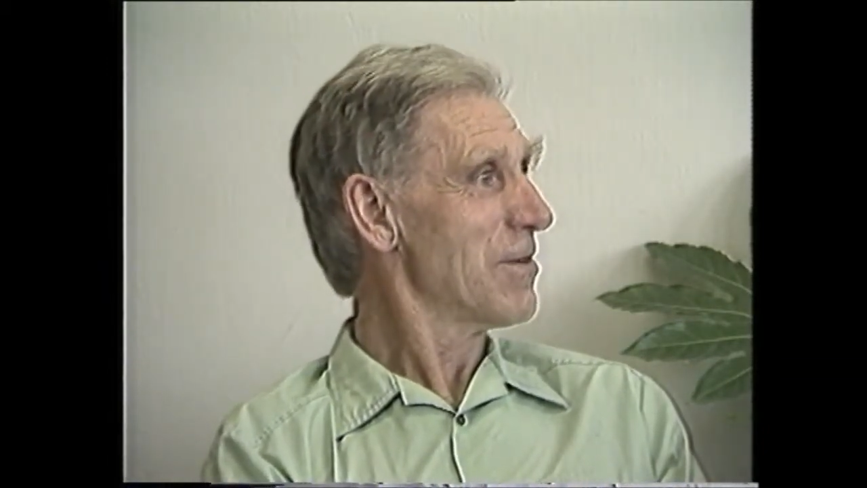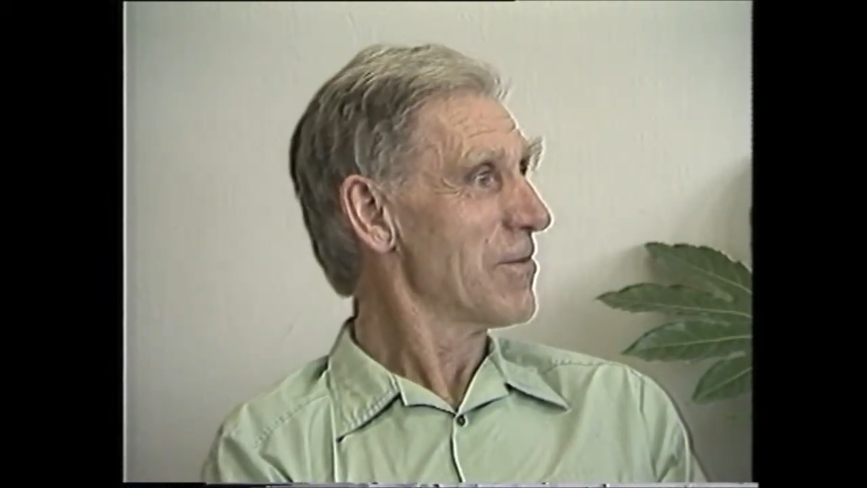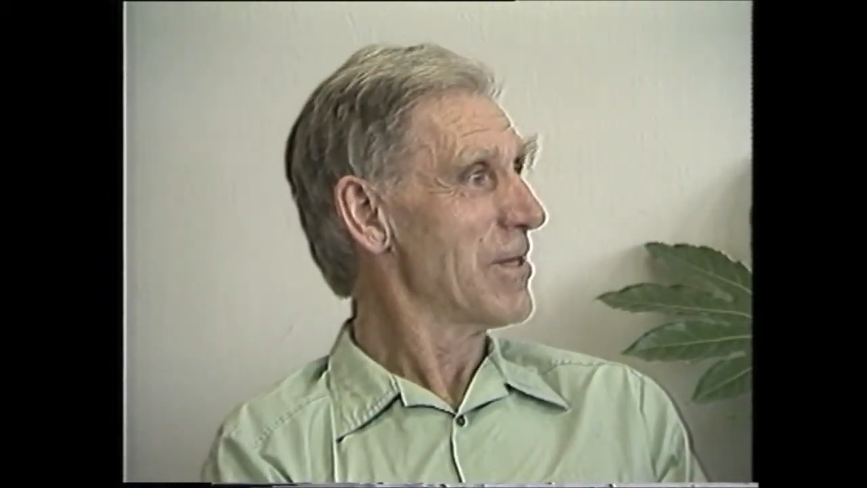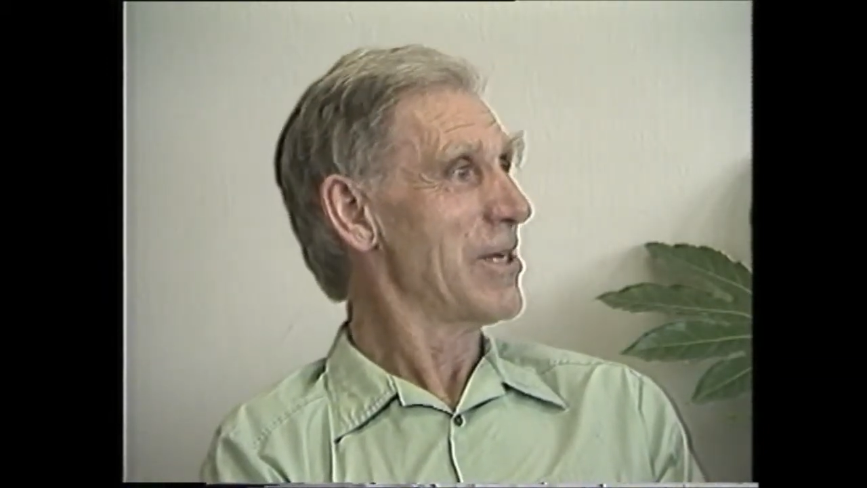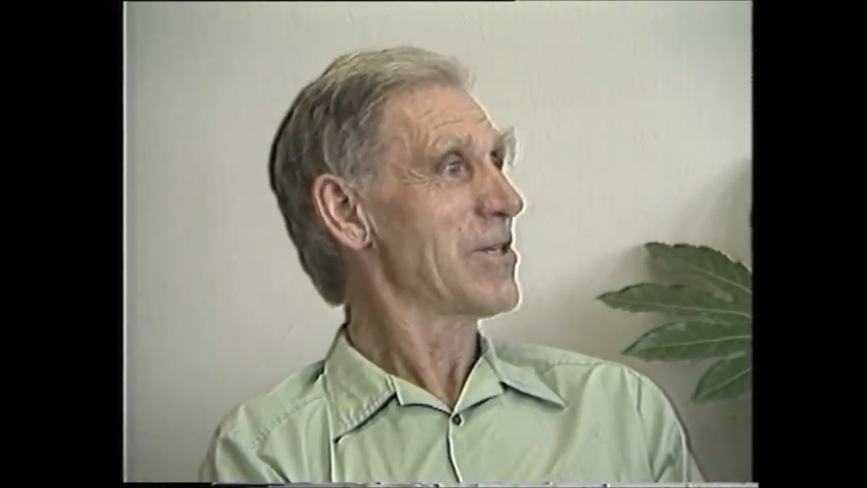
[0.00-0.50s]

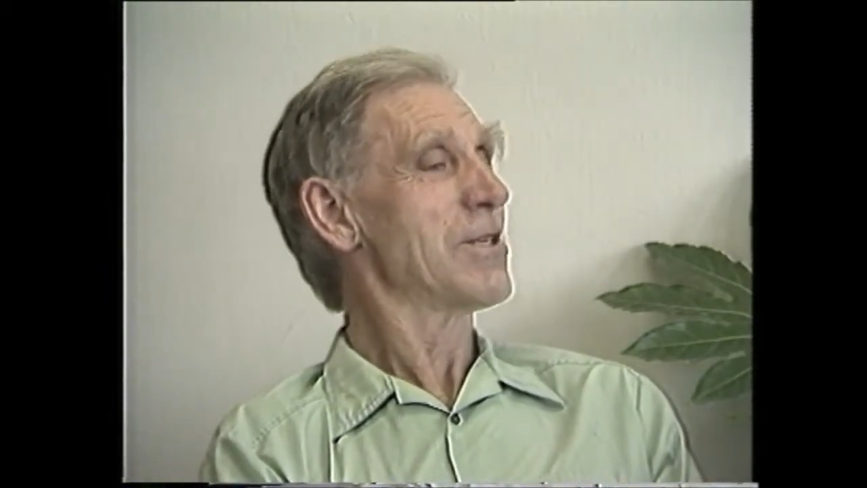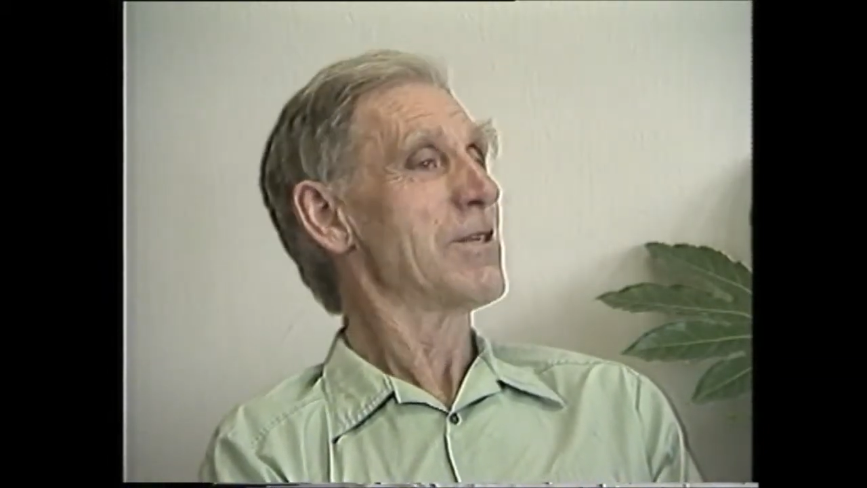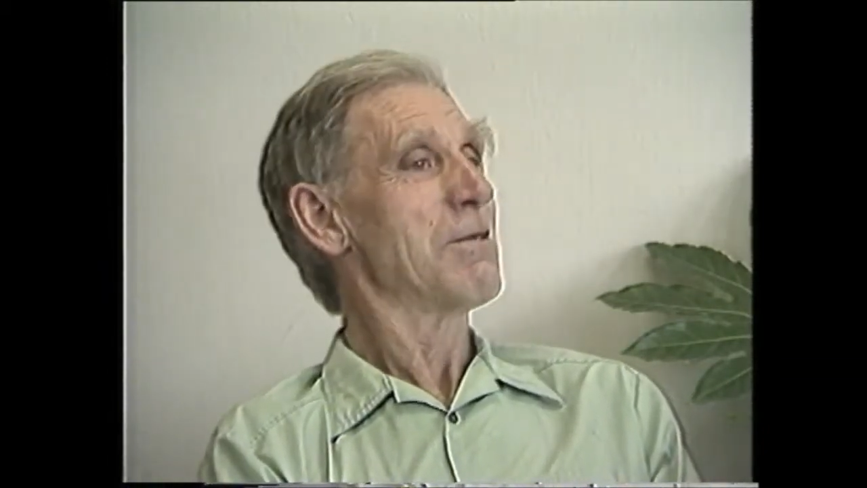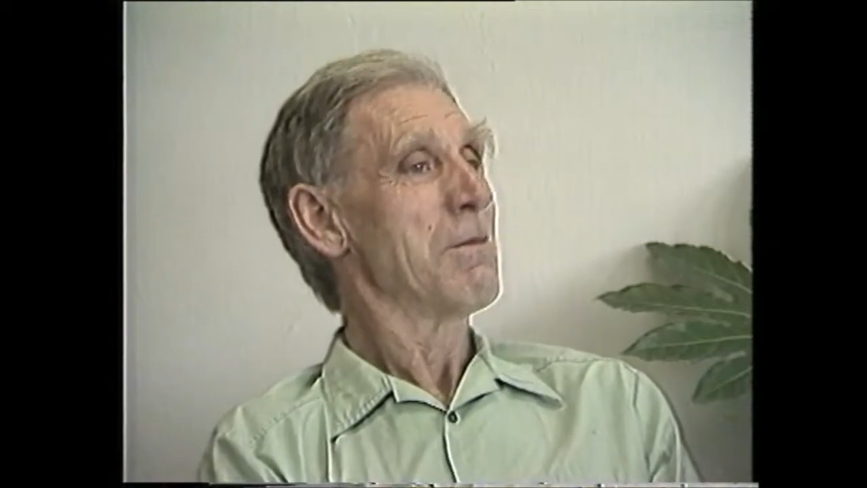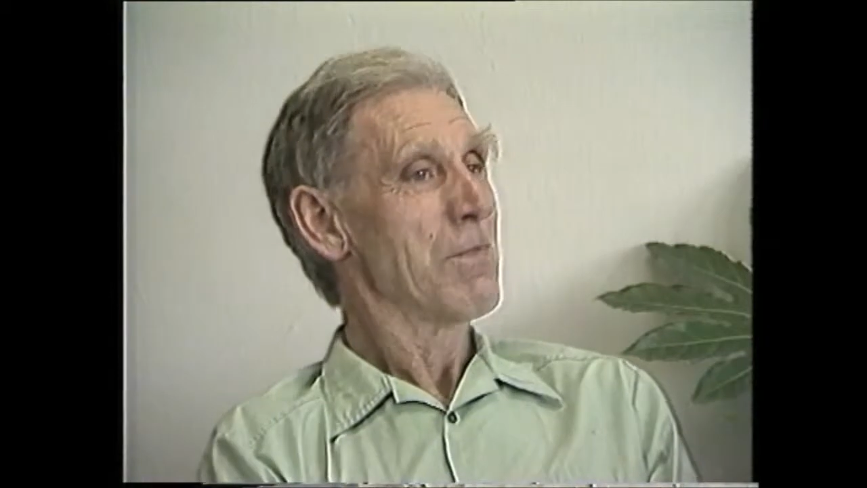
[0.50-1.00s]

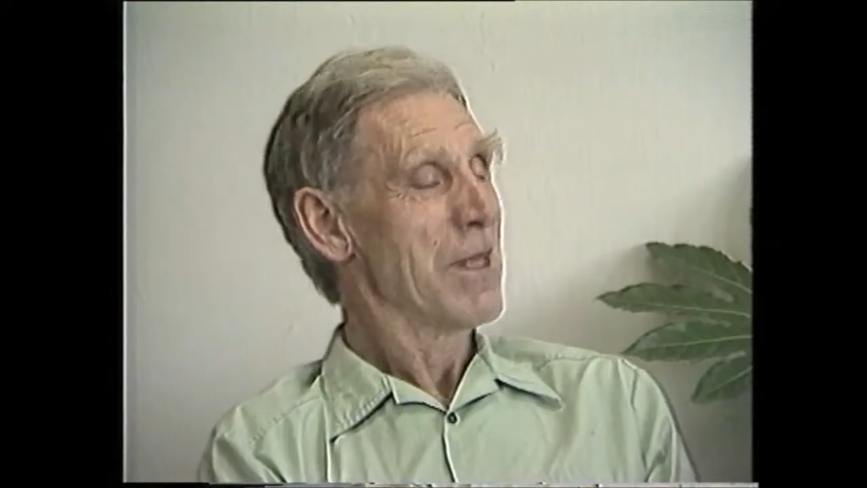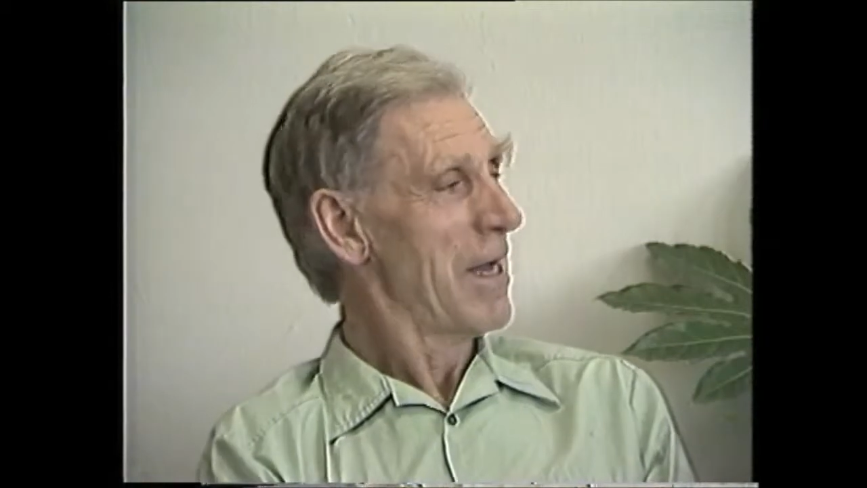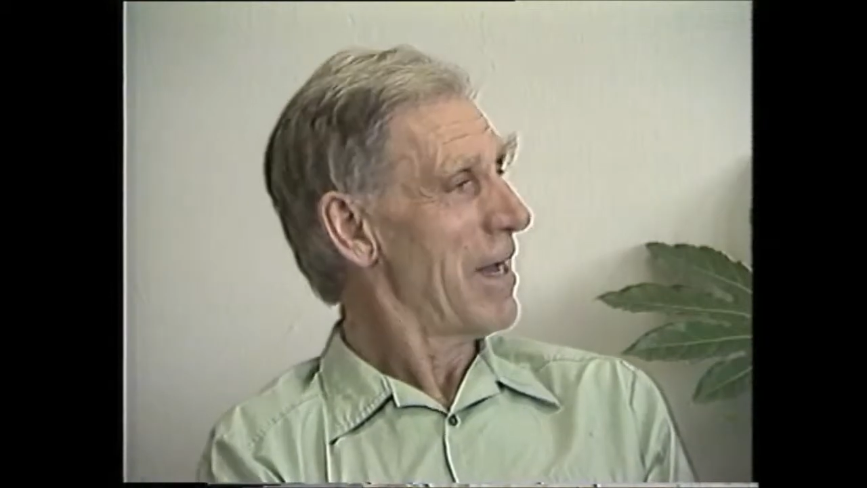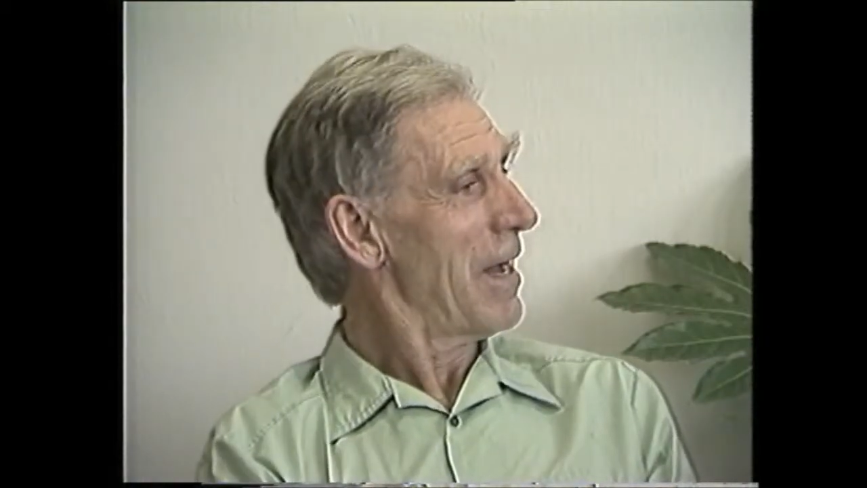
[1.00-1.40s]
Association, mm.